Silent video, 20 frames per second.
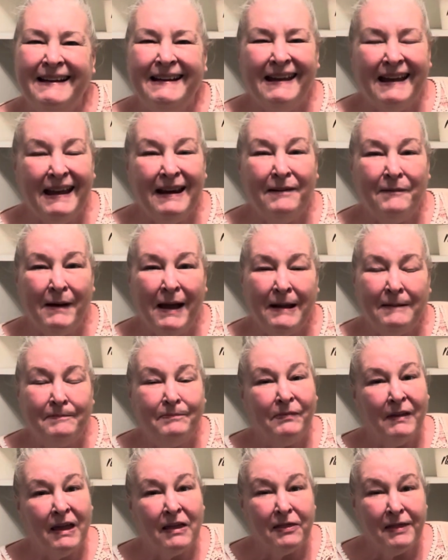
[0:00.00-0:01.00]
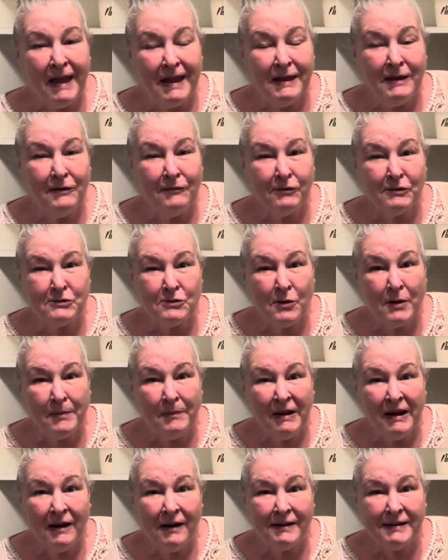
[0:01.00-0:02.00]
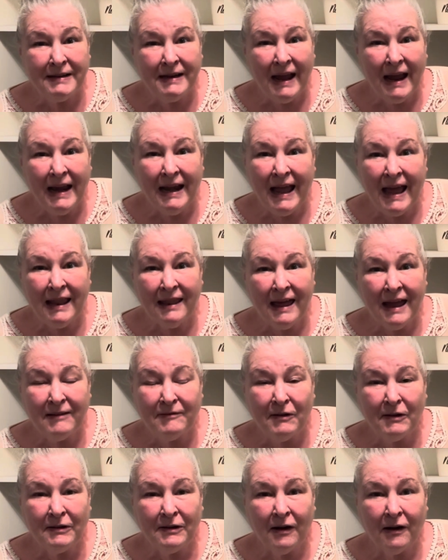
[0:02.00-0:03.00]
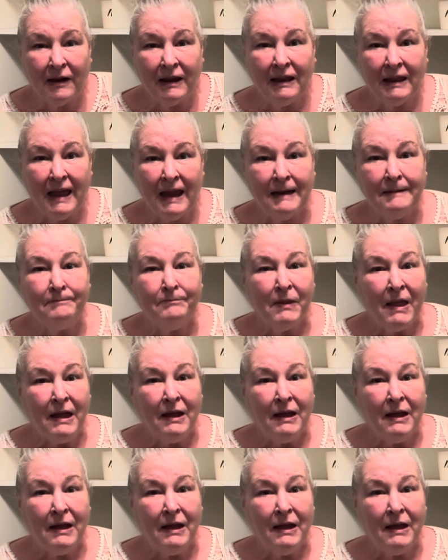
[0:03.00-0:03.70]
Anyway, thank you for joining me here tonight at Life on Turkey Lane.